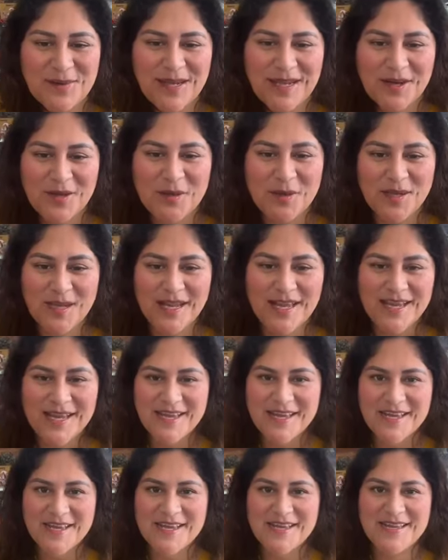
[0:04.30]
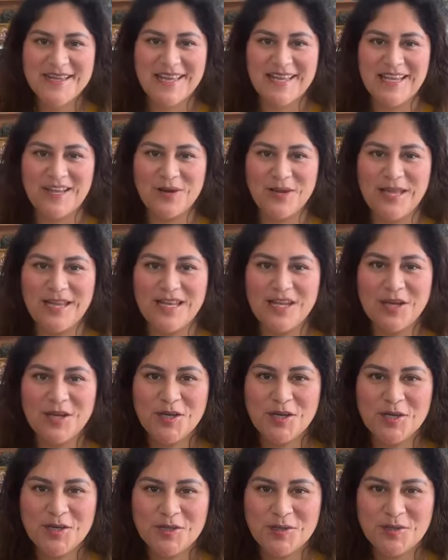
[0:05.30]
Hola, hola. Hello,
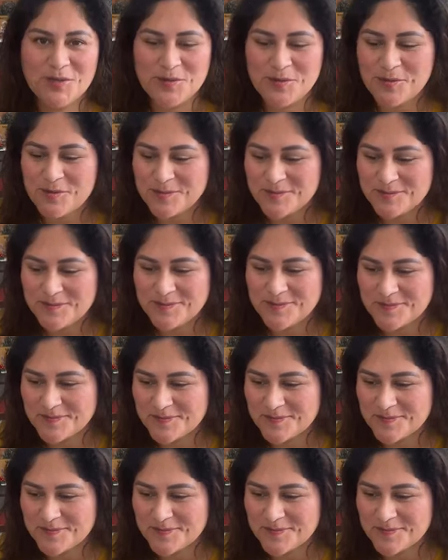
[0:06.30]
hello.